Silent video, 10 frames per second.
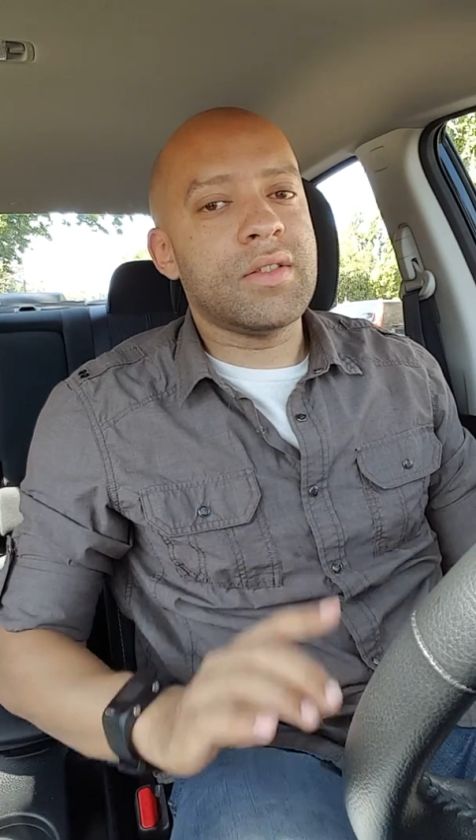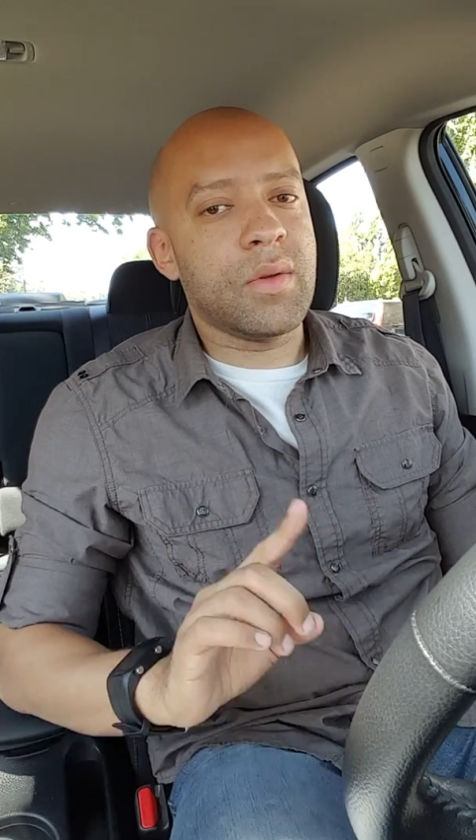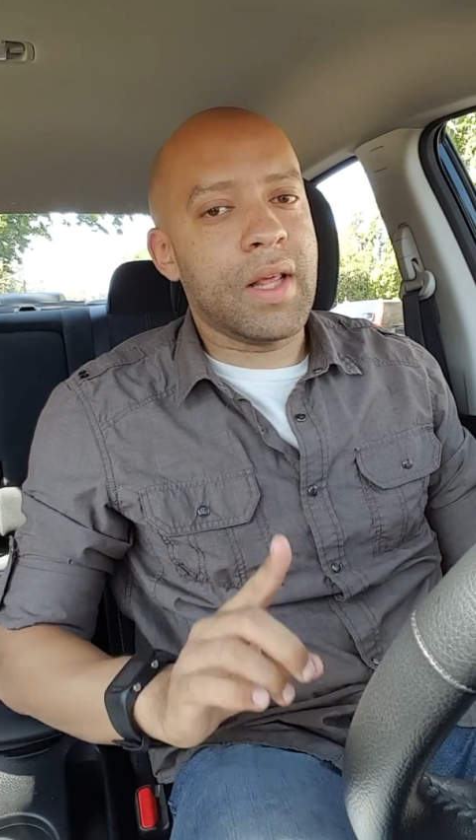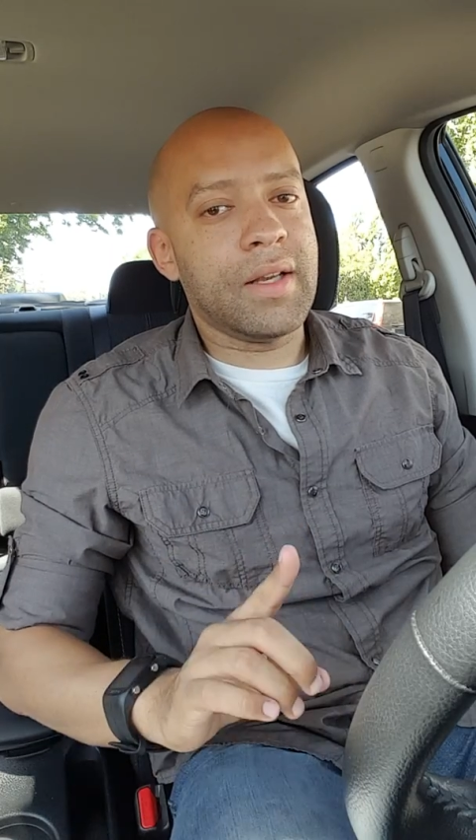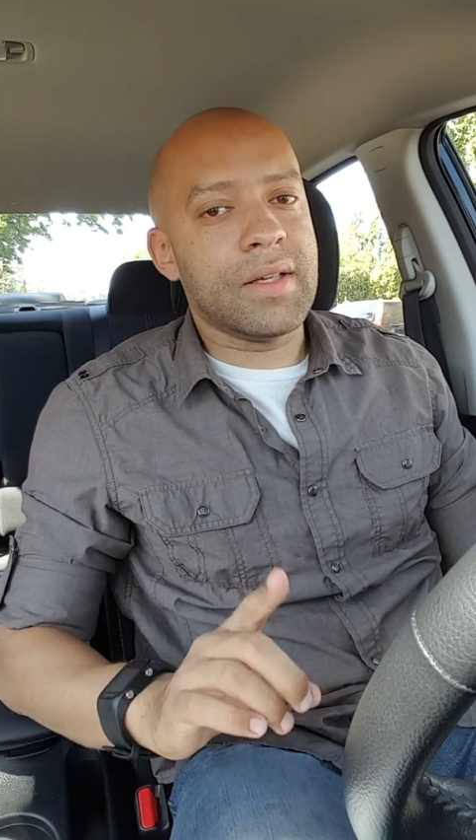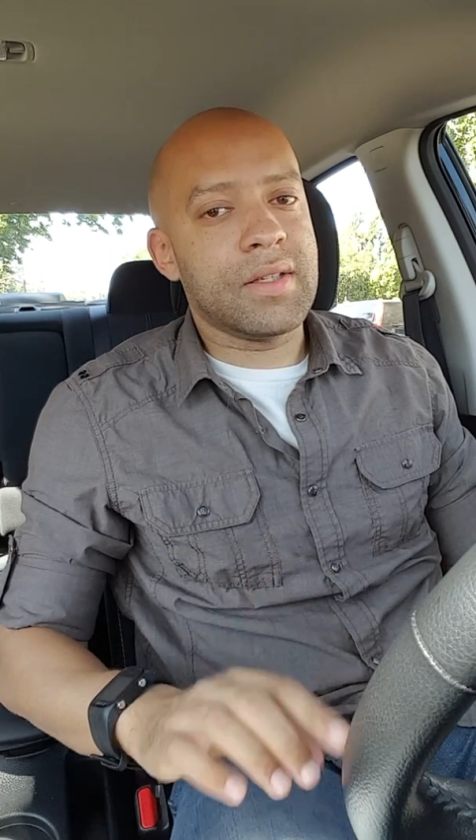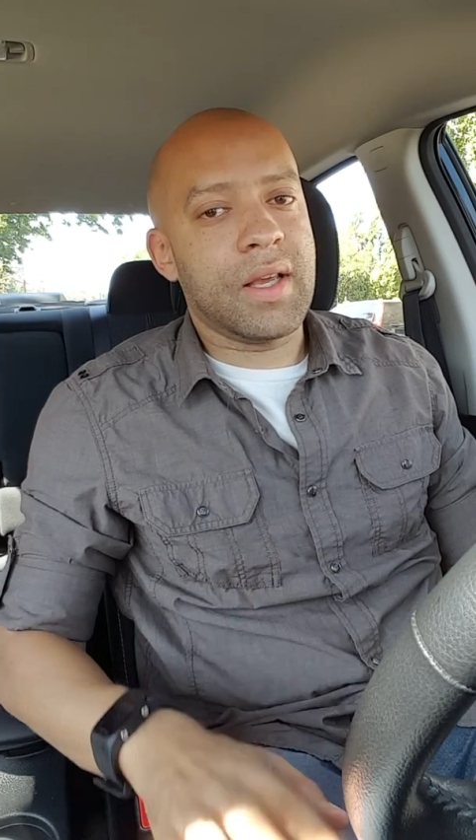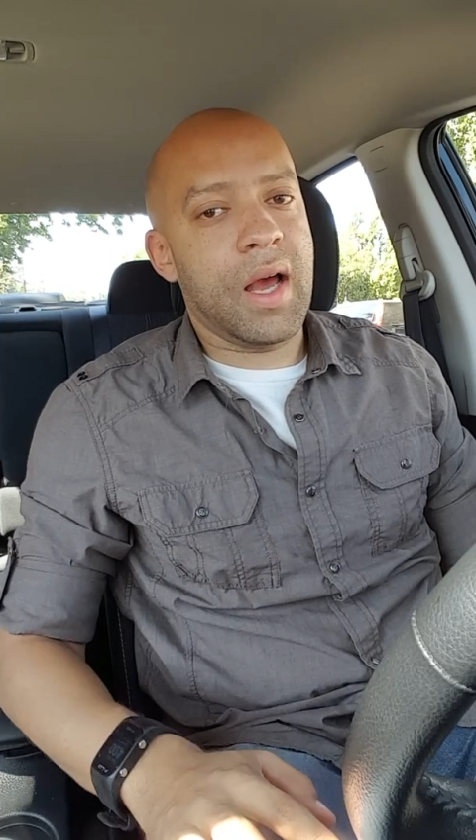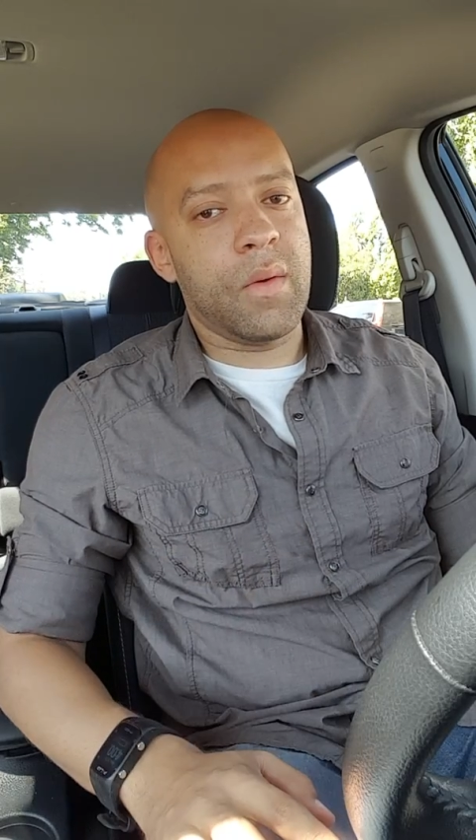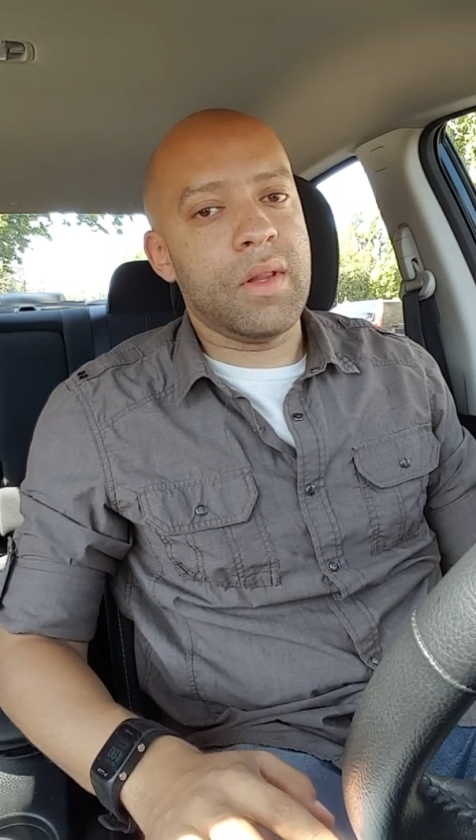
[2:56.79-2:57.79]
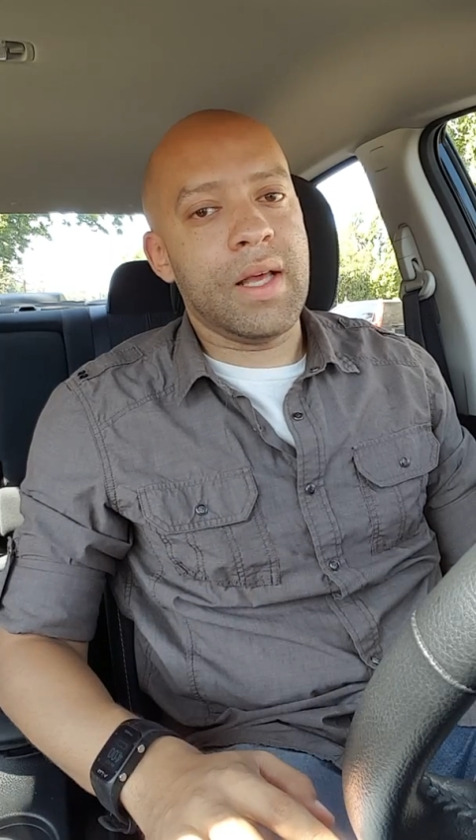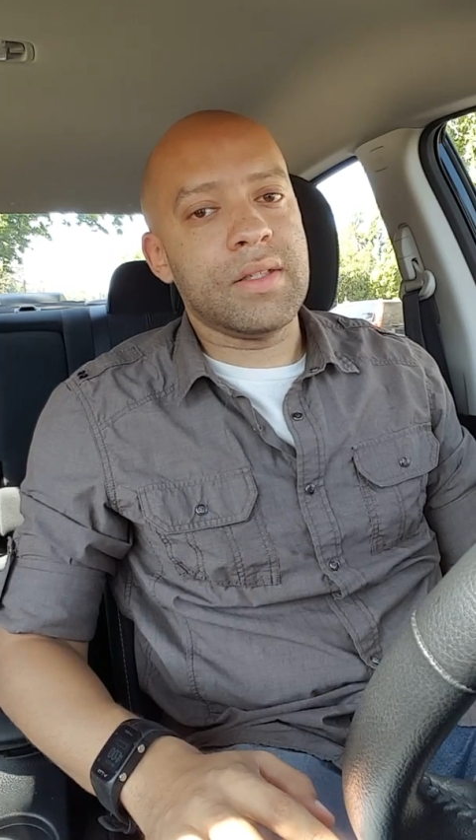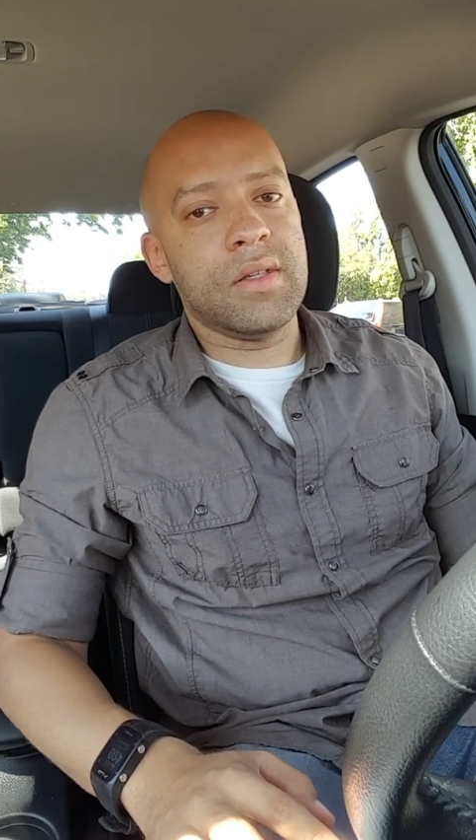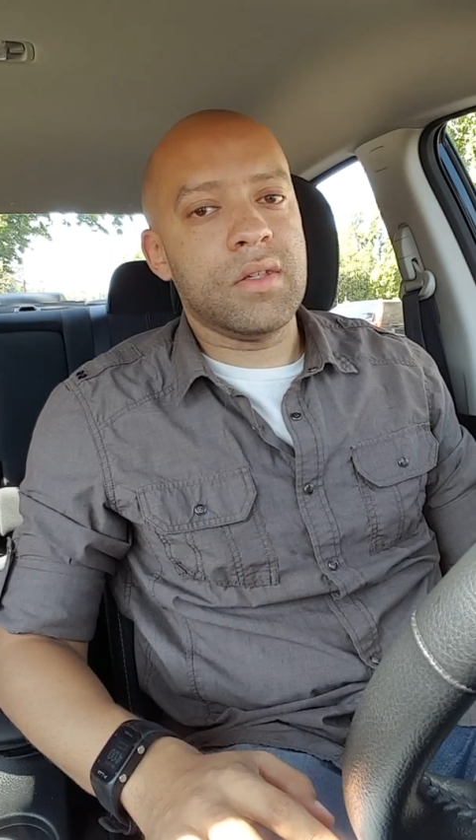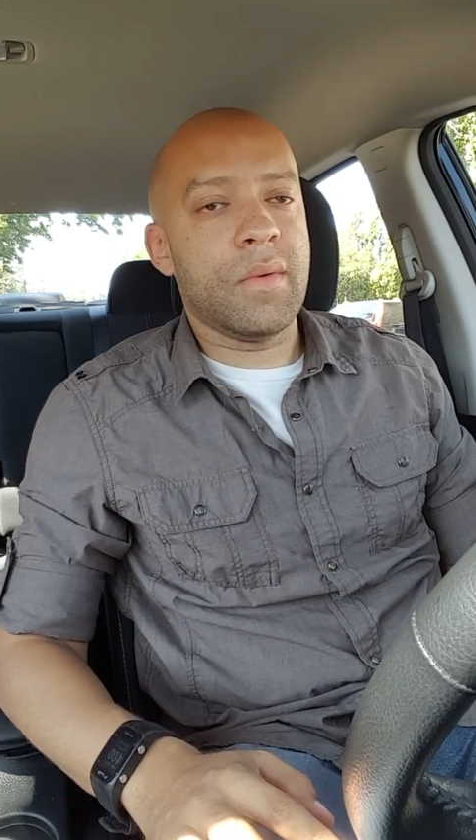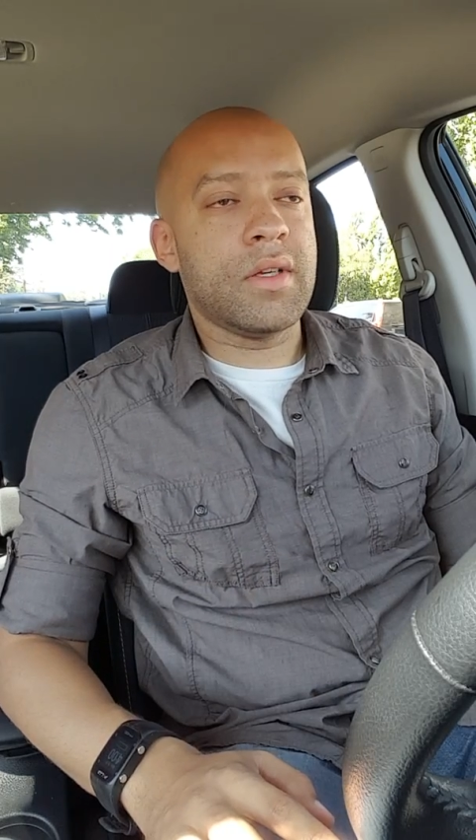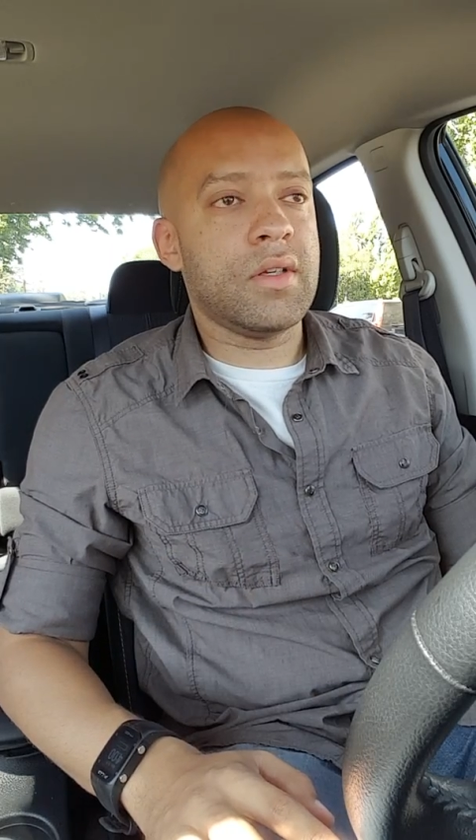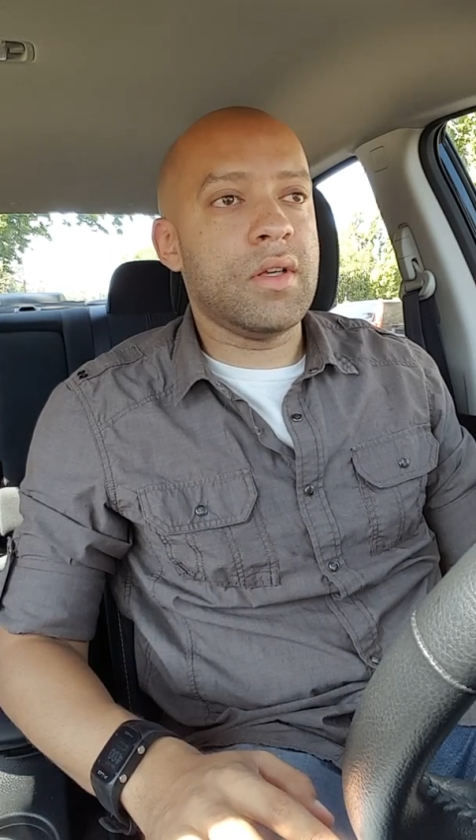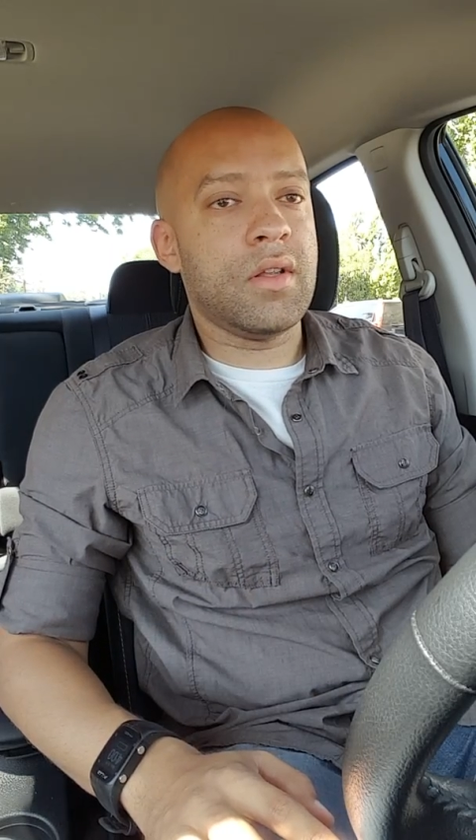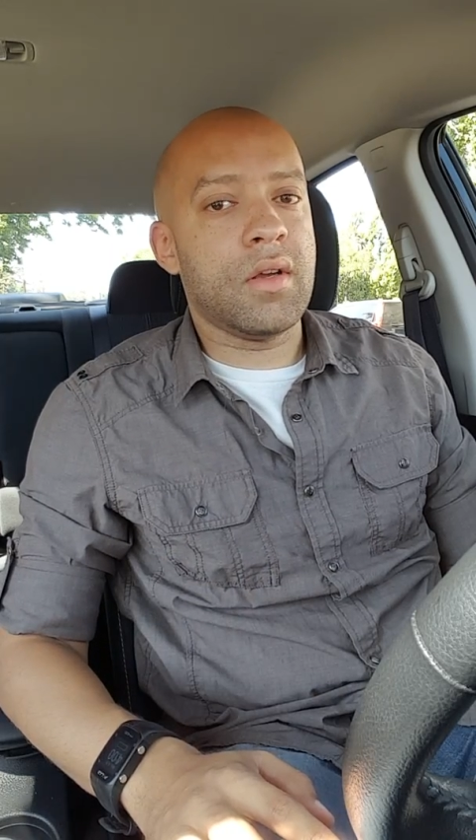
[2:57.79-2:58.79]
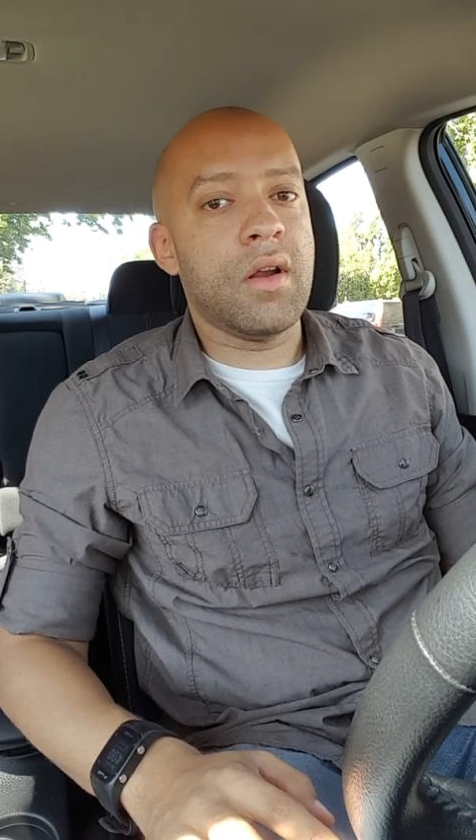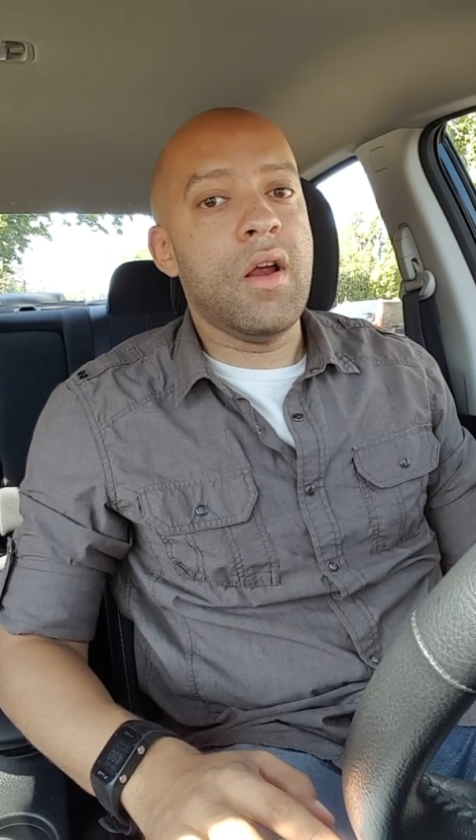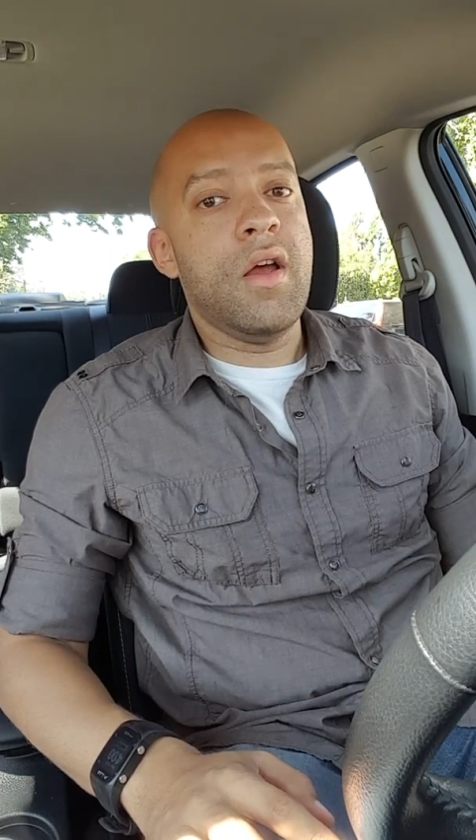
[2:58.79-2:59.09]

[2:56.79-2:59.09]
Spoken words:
So that doesn't count in that situation either.